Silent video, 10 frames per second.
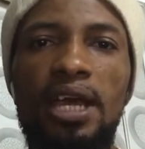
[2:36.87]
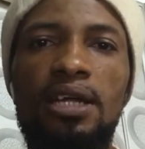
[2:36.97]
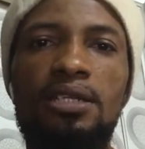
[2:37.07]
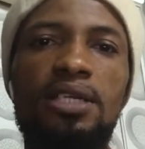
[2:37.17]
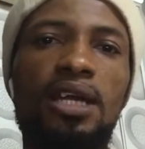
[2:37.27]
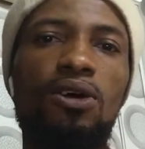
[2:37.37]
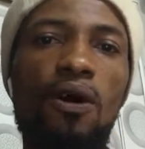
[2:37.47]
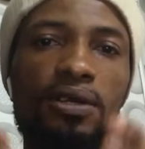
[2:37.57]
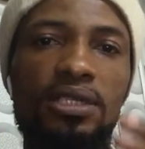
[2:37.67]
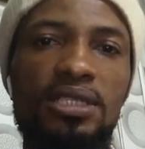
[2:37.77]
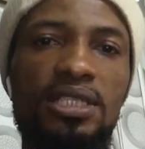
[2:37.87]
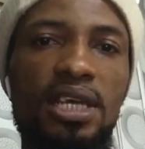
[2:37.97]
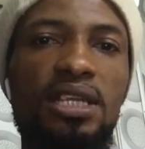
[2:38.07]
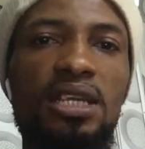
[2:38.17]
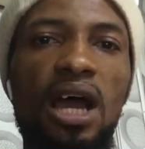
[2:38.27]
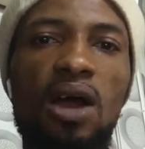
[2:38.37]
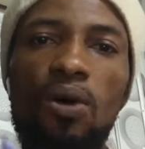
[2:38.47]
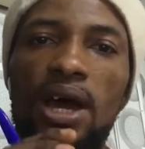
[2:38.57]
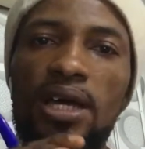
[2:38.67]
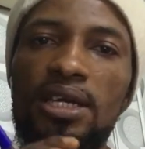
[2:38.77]
then understanding
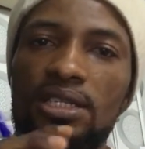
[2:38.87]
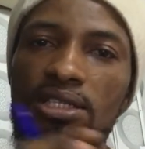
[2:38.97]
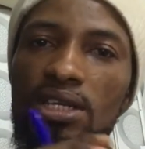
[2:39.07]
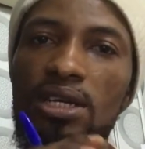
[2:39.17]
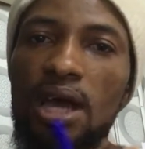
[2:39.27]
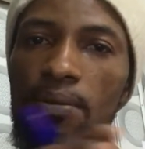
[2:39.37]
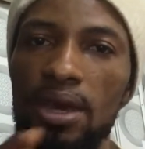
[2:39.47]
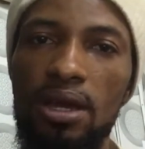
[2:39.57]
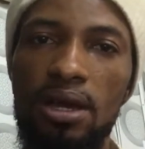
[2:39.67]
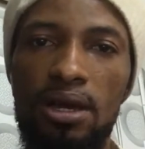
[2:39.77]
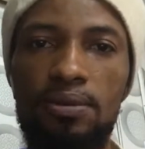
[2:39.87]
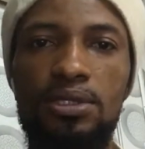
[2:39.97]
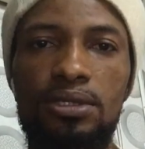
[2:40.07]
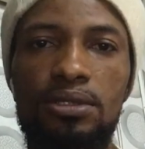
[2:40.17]
our internal makeups